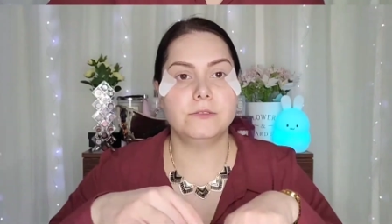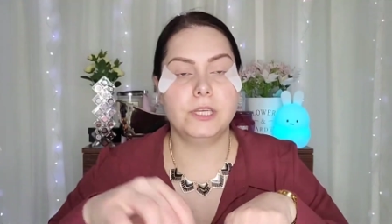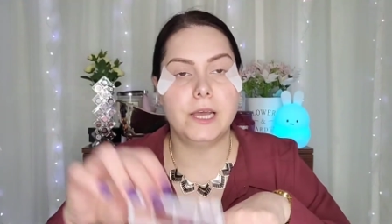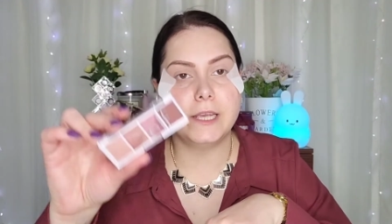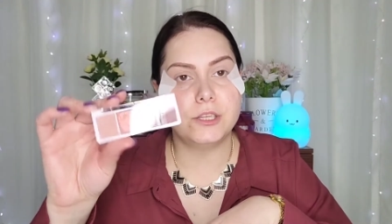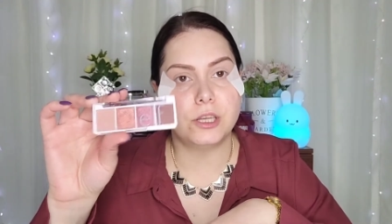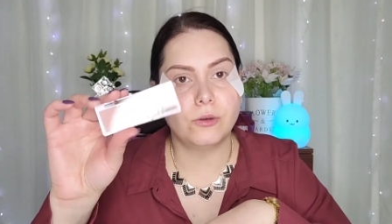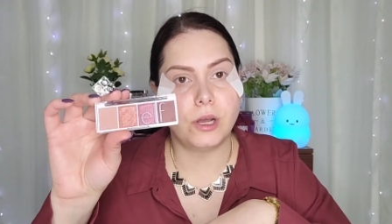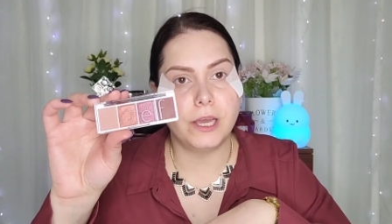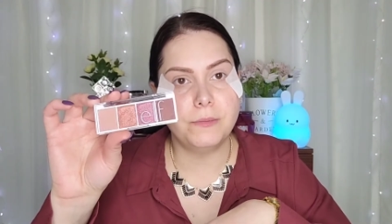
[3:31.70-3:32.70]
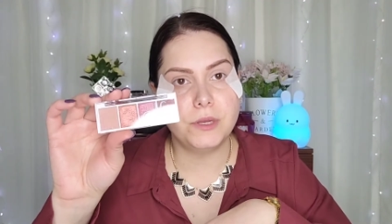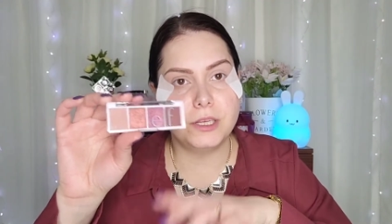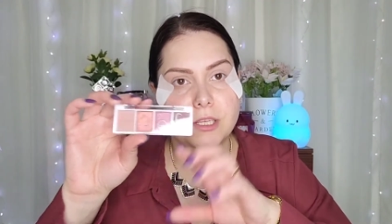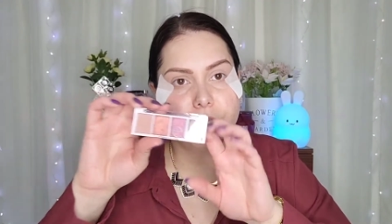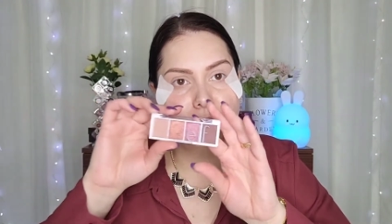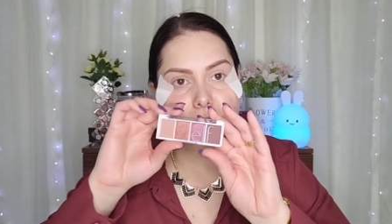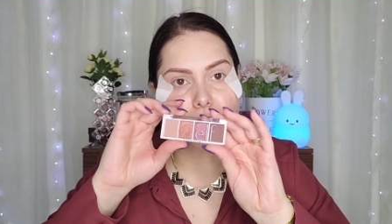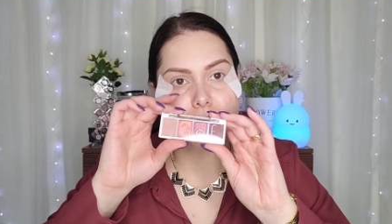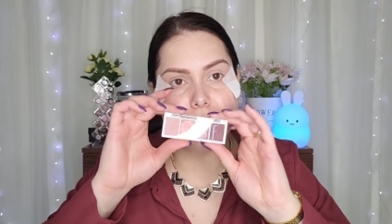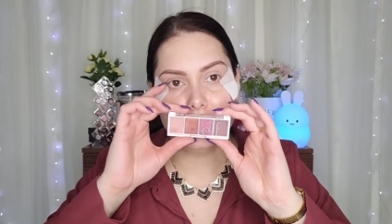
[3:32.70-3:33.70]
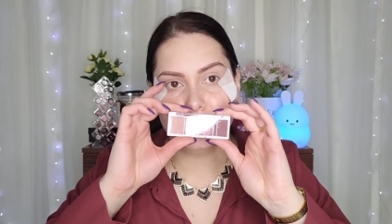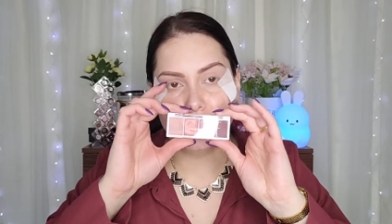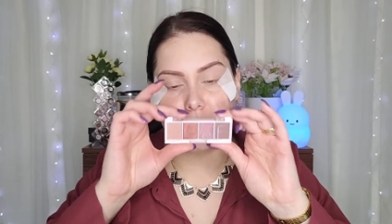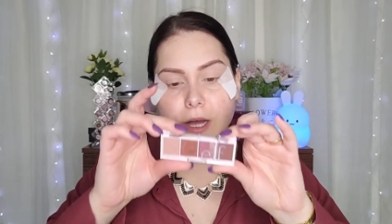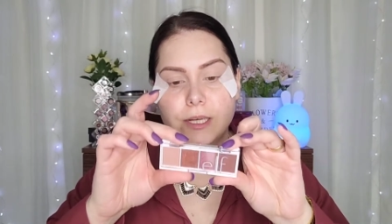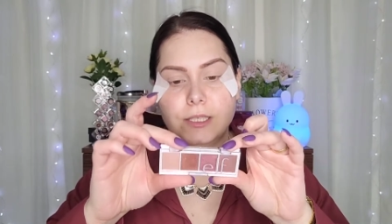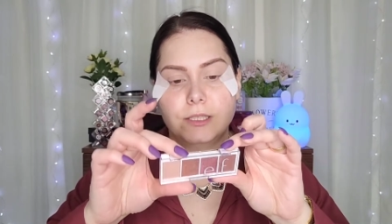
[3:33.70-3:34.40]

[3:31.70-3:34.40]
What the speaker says: the eyeshadow, I'm gonna use this one.